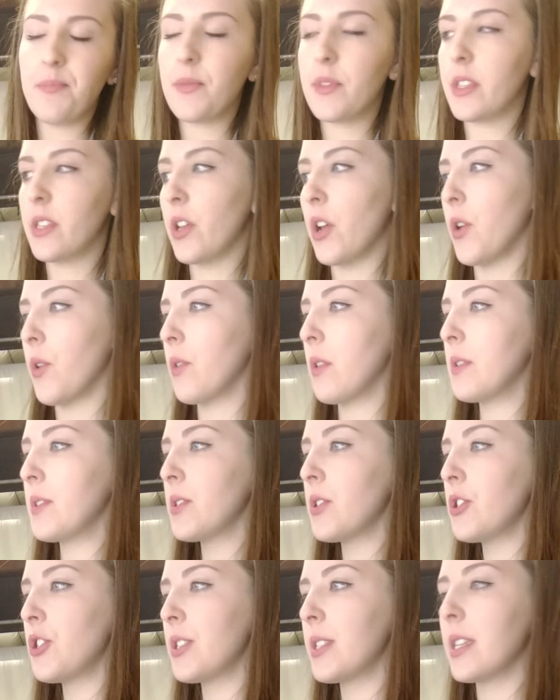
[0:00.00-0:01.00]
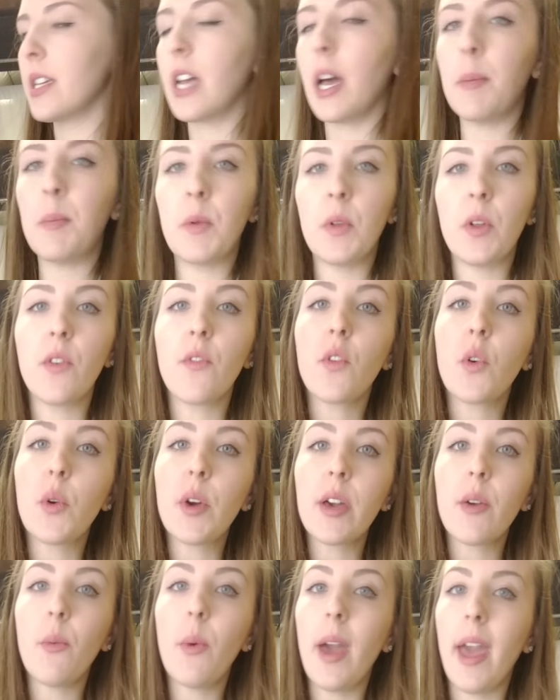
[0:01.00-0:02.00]
So those are just a couple of
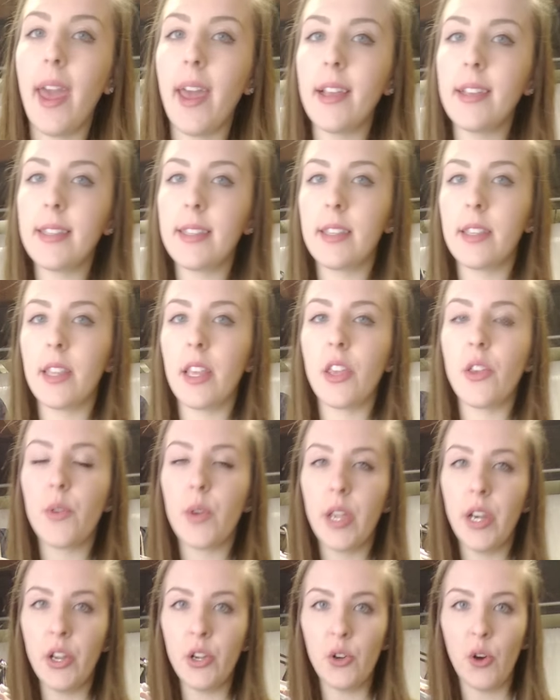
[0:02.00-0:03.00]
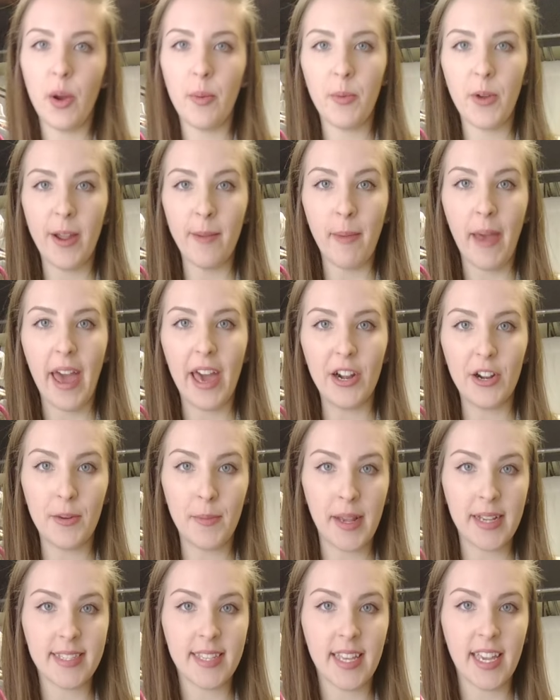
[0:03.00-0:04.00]
quick ways that you can incorporate pattern
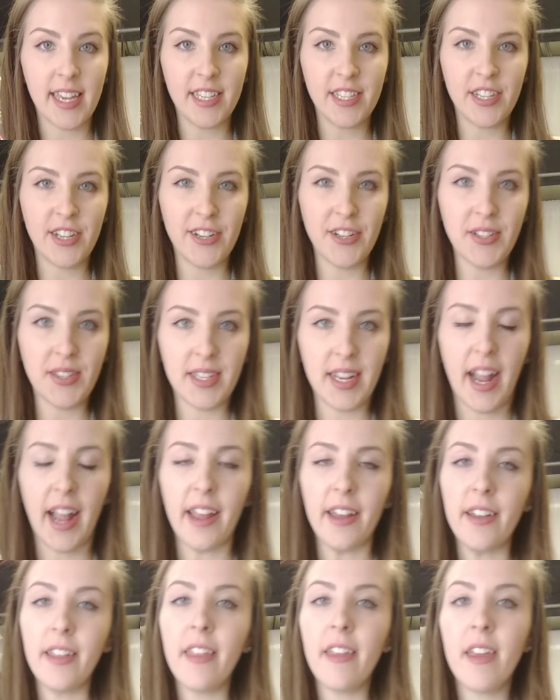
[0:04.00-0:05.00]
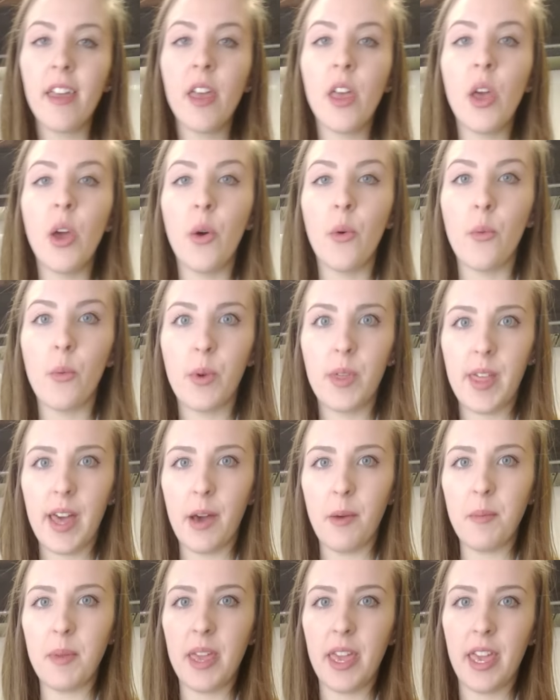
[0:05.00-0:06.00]
mixing into your style
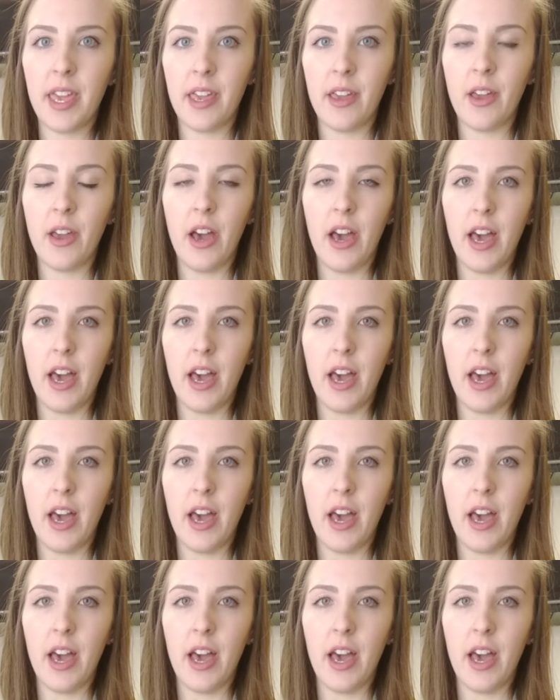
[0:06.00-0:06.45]
without being